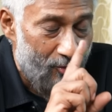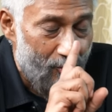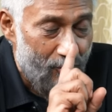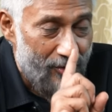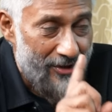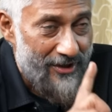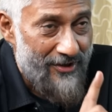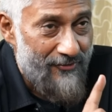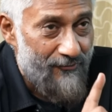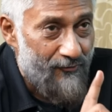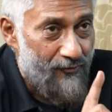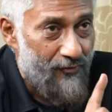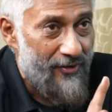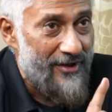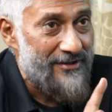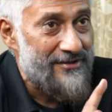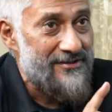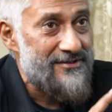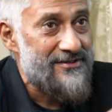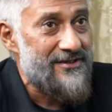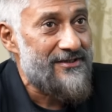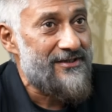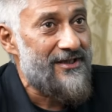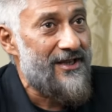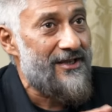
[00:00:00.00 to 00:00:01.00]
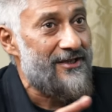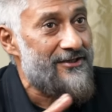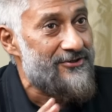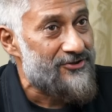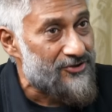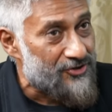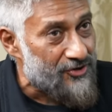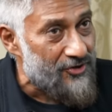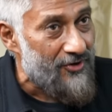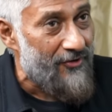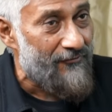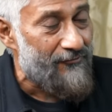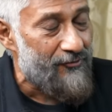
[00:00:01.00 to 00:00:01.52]
only once in the
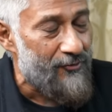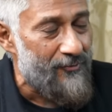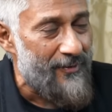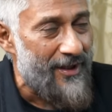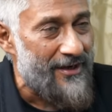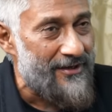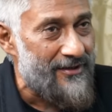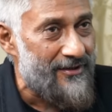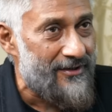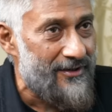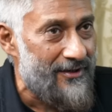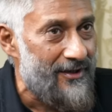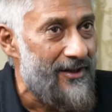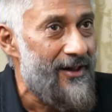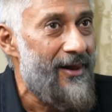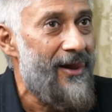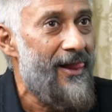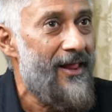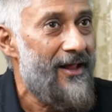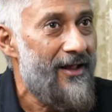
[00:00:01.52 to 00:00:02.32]
history of humanity